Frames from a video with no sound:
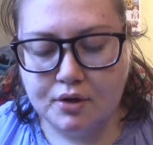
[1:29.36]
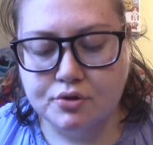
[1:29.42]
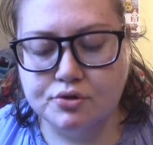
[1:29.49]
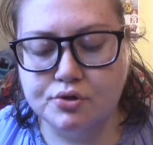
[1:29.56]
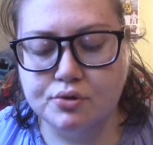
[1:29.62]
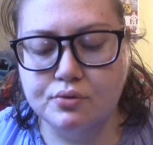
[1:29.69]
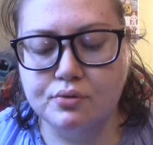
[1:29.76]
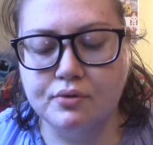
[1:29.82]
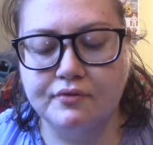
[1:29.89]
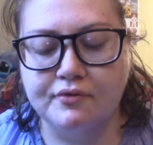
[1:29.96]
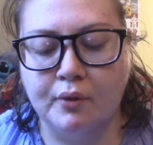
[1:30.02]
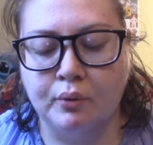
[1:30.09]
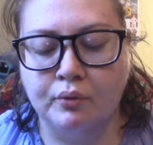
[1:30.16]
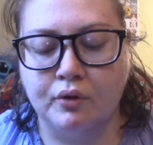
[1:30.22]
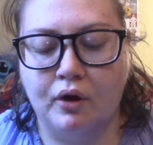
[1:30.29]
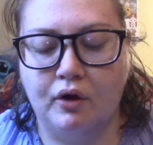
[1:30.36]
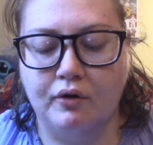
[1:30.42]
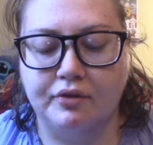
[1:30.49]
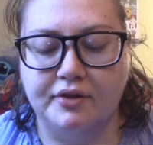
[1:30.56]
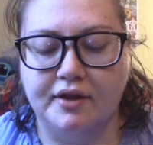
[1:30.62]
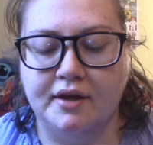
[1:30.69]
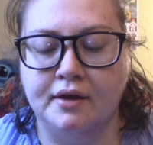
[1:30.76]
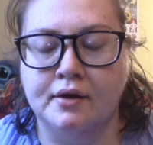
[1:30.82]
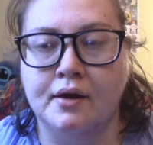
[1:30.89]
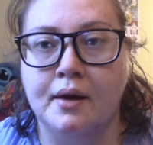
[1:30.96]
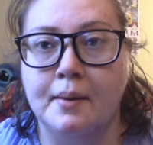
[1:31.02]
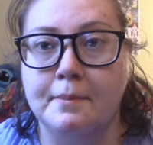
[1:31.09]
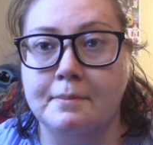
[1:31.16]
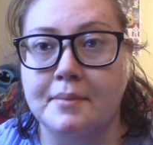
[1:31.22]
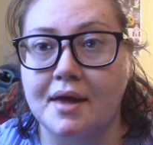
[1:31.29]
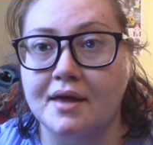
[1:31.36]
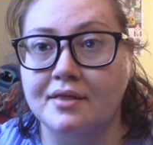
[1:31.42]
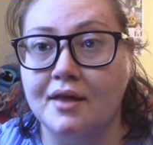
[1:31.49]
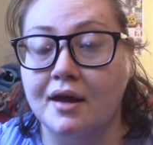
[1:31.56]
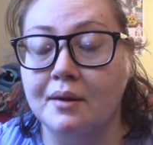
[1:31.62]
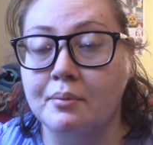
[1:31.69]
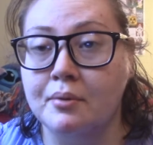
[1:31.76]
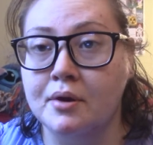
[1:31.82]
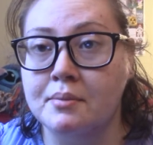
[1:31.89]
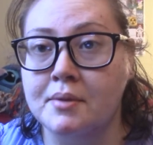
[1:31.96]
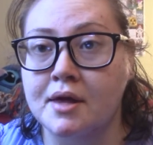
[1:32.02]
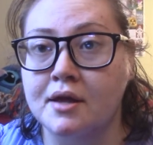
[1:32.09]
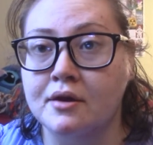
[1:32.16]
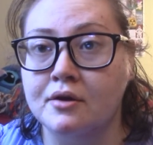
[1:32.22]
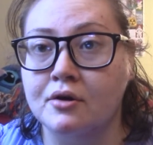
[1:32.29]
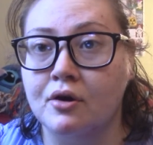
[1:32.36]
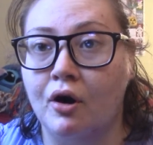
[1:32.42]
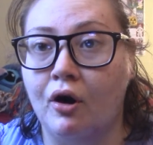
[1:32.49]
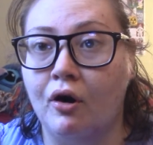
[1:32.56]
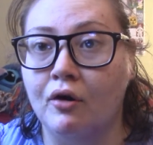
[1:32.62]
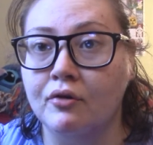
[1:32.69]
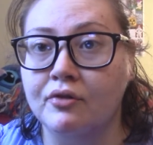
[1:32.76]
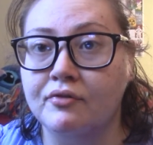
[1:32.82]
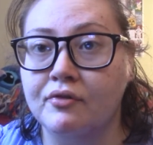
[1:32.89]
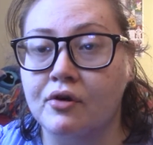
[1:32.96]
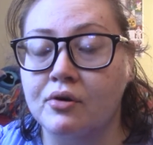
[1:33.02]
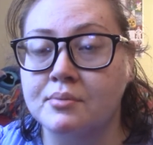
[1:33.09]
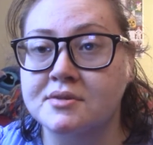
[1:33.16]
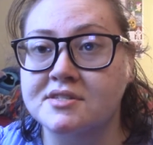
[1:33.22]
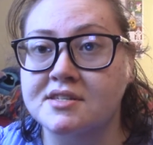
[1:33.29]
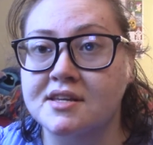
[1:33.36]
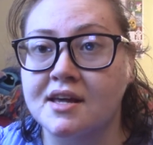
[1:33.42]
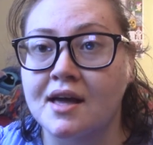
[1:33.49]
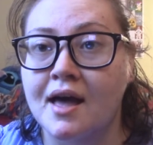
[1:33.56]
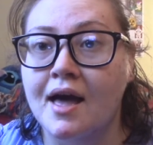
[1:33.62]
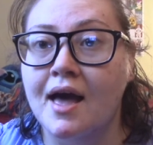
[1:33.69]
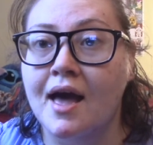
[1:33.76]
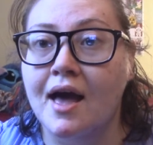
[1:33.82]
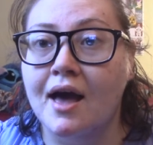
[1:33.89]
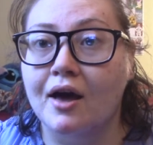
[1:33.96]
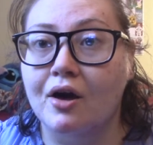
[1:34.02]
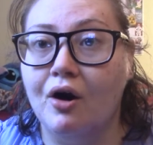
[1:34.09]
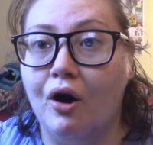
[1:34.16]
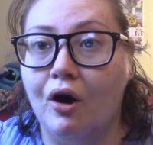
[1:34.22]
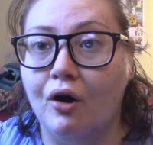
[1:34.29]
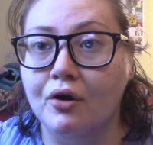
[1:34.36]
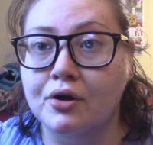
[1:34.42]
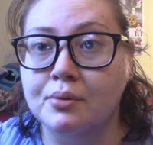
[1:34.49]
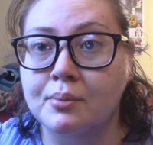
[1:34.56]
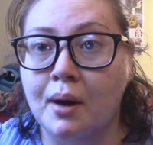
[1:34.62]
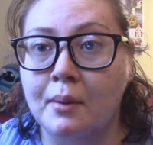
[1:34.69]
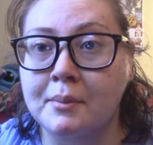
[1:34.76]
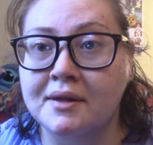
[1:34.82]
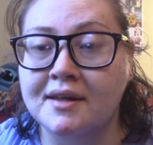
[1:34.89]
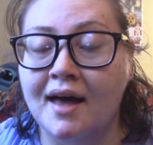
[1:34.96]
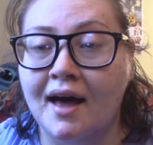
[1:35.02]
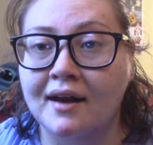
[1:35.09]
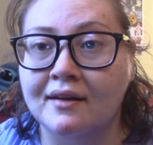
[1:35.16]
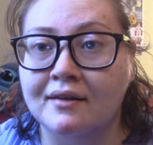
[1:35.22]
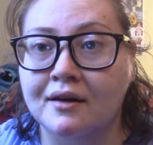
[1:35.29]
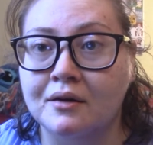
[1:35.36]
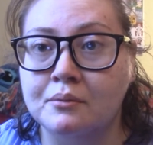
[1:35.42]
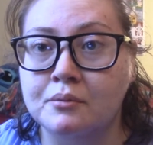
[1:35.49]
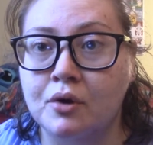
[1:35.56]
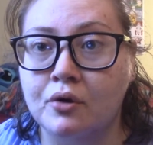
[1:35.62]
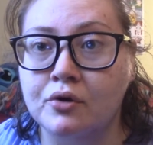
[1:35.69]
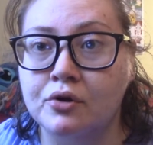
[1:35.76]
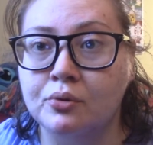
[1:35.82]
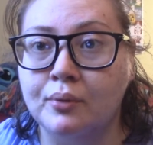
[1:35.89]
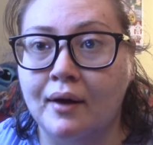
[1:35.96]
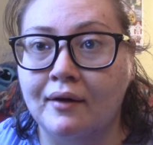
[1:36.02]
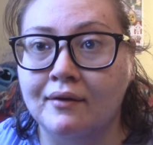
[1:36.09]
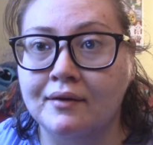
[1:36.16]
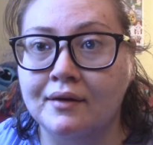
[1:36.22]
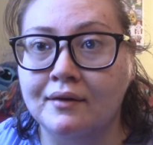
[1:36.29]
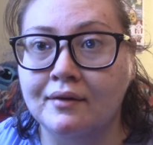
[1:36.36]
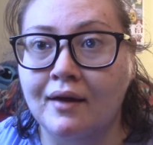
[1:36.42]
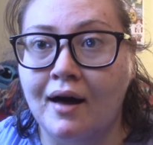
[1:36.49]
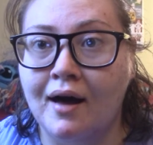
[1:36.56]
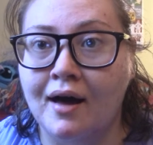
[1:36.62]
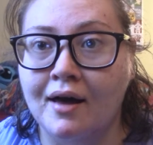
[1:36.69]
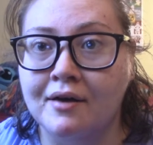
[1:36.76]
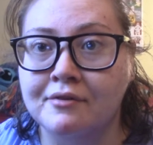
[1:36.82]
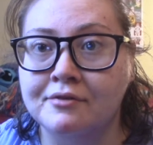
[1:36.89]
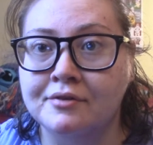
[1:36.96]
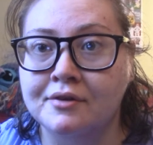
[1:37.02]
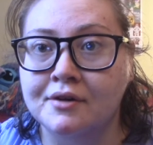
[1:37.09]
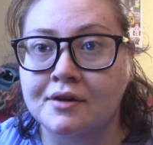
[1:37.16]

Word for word: Do the phone call thing. Make that appointment, call the pharmacy, call your mom and dad and let them know you're well and alive